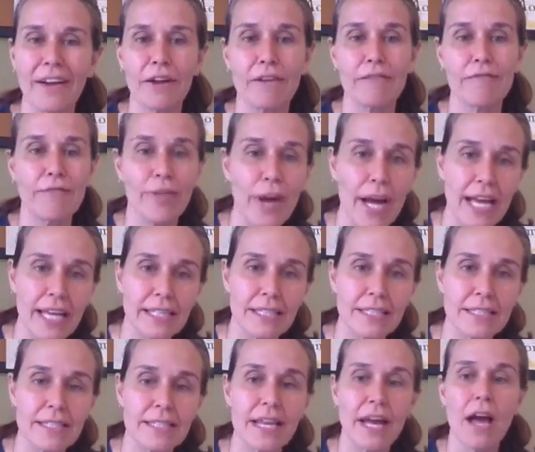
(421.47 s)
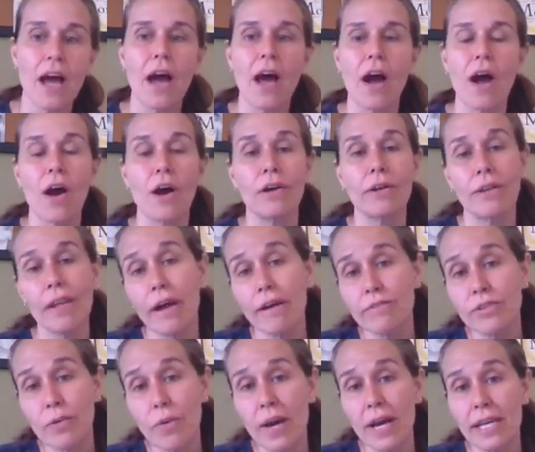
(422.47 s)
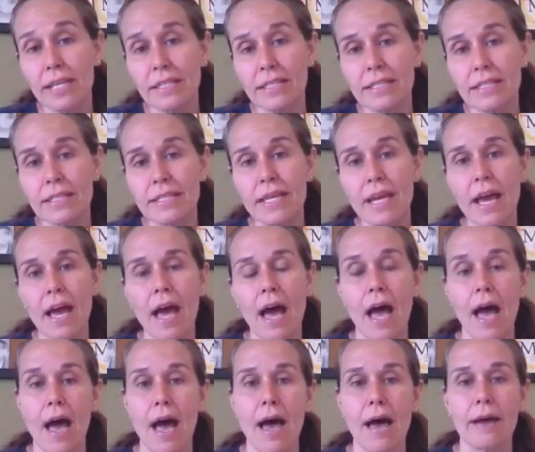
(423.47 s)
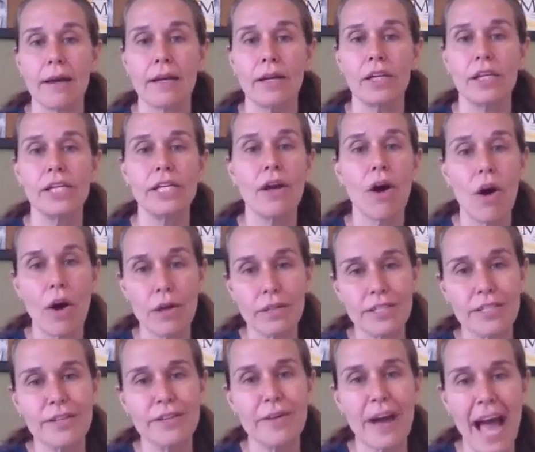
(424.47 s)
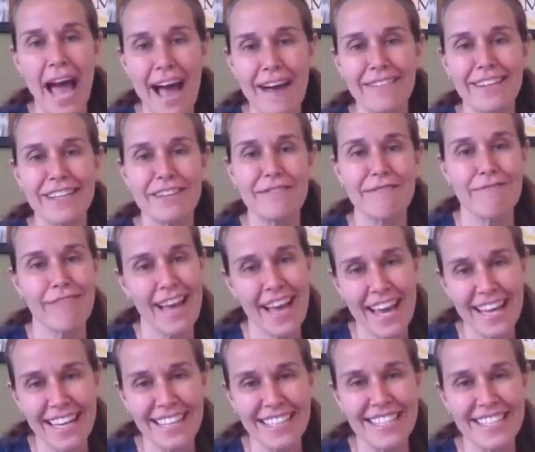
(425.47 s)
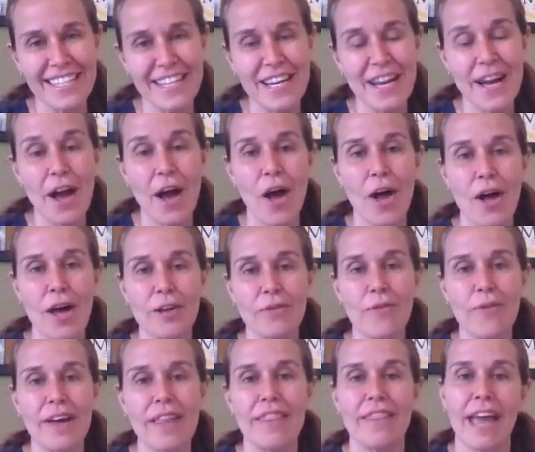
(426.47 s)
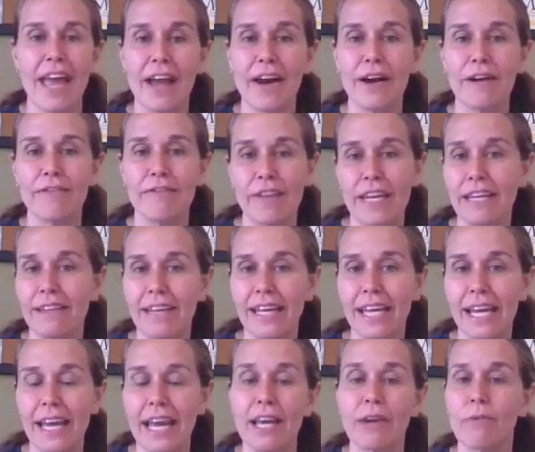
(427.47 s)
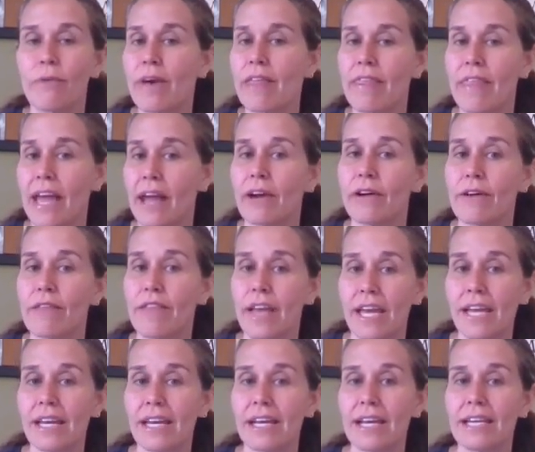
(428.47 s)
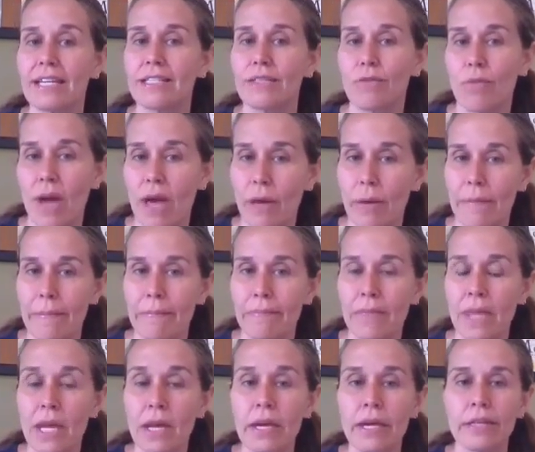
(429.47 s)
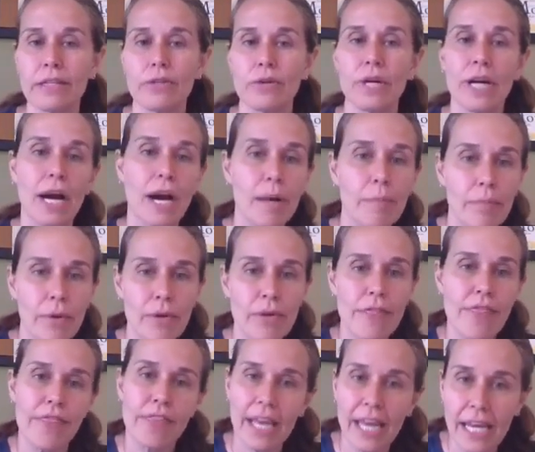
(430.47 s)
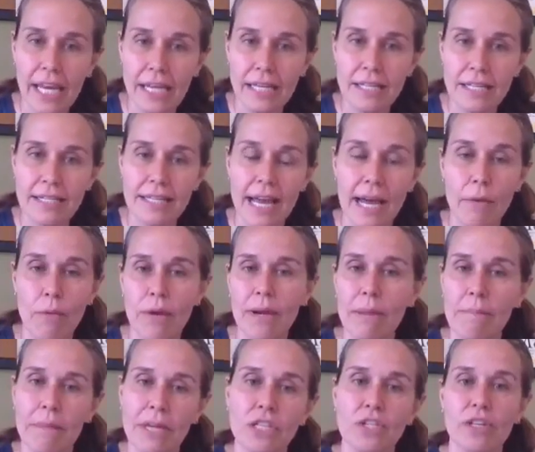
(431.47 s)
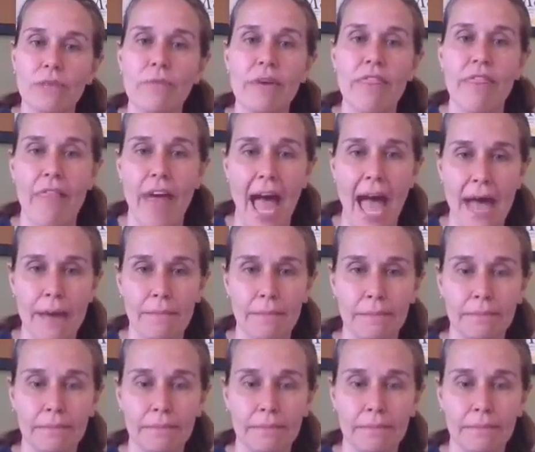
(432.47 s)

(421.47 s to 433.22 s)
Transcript: our friends, our loved ones, could also have an effect on what they are feeling and what they are thinking as well. So a couple things I want to mention with that.